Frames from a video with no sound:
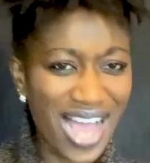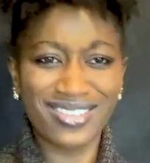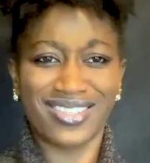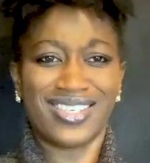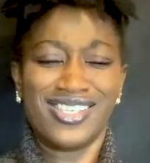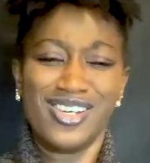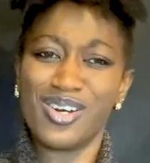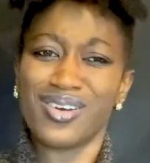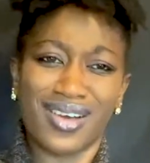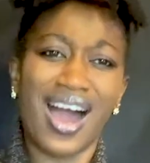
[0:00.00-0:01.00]
as
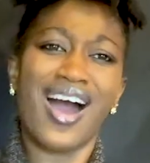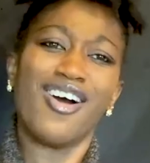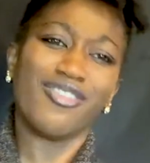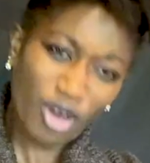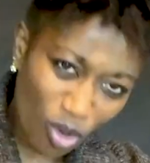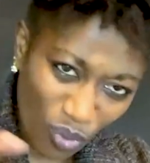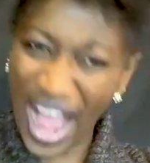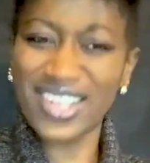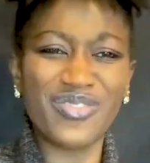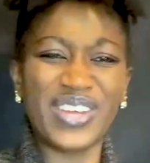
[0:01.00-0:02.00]
you go for
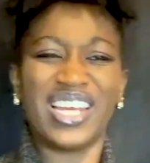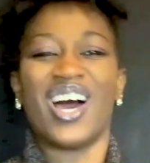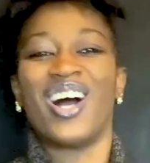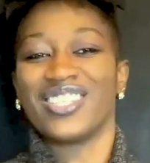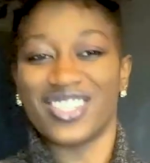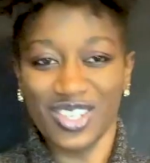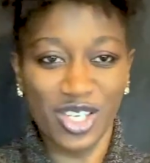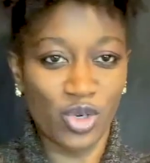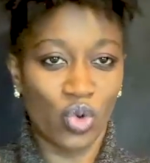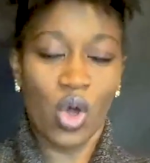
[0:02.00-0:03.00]
what belongs to
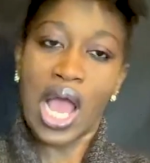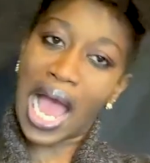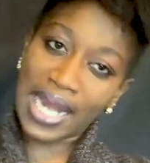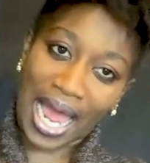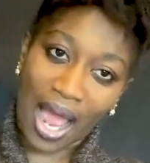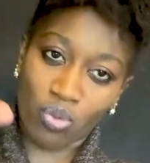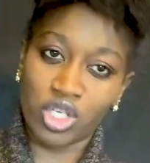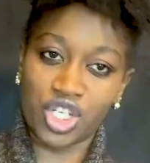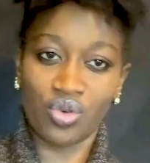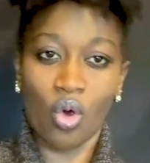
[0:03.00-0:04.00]
you. And I
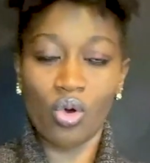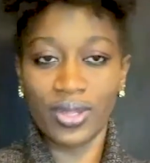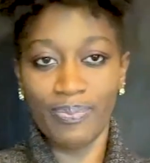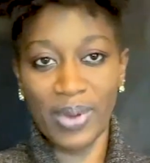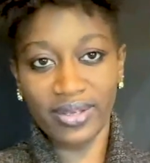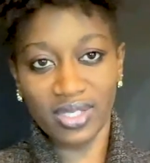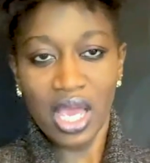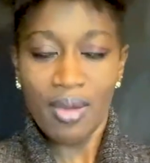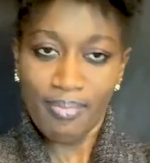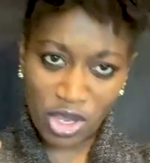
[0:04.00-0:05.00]
wish you all the best.
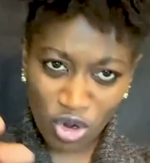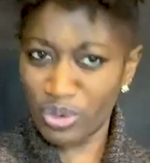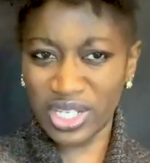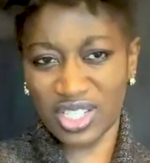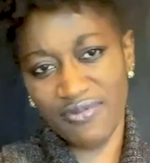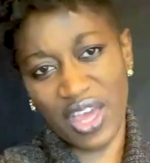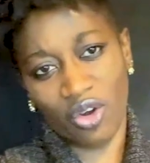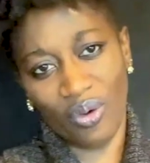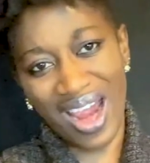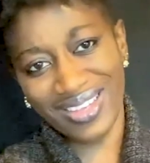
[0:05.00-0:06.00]
May you receive the
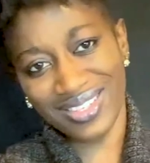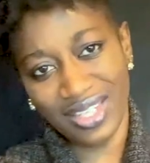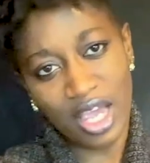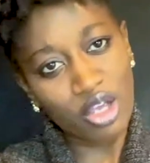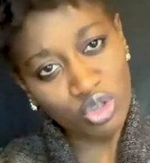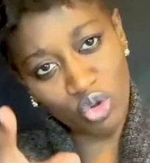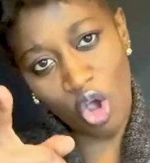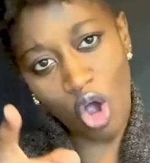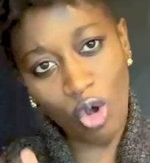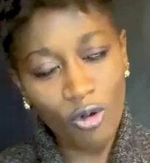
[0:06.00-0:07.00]
grace to
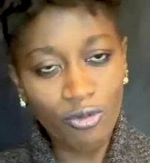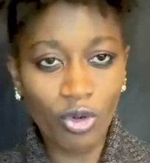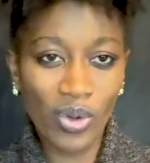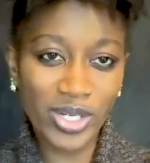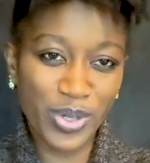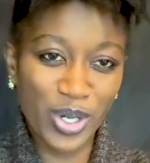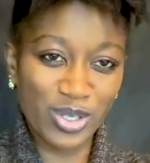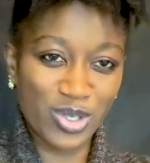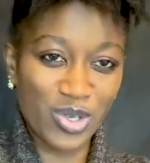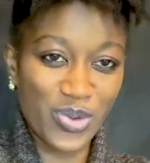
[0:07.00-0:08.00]
go for what
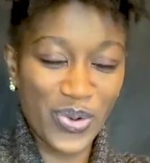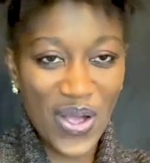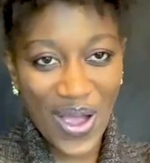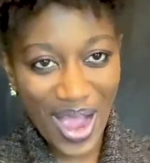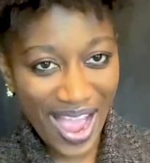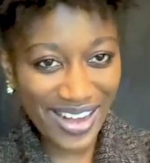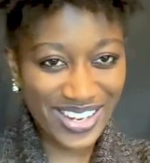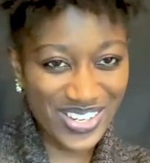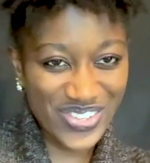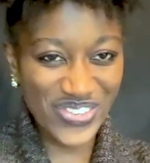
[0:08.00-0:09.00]
belongs to you.
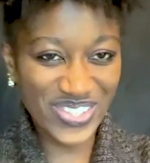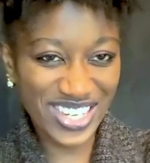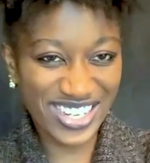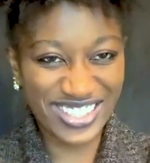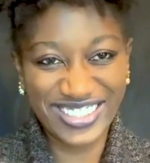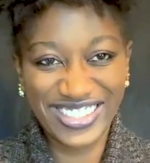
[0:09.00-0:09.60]
Hallelujah.